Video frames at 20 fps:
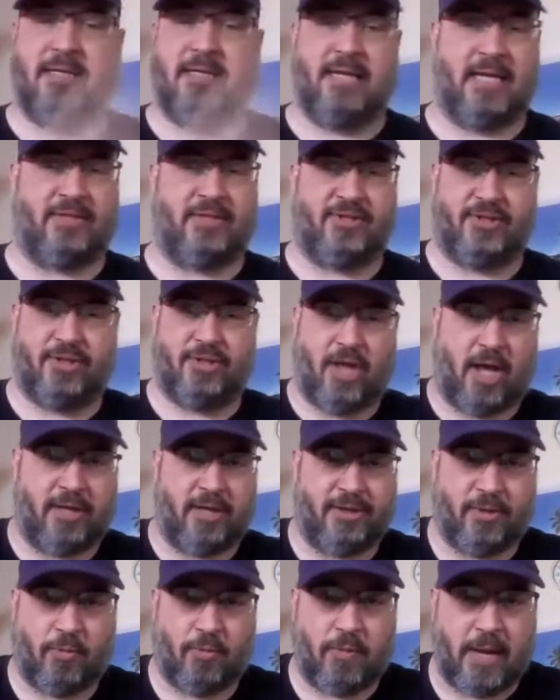That's
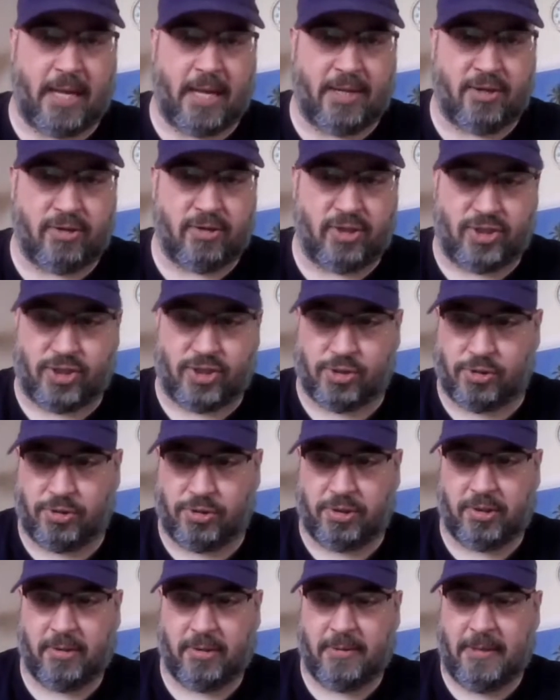not the way you shoot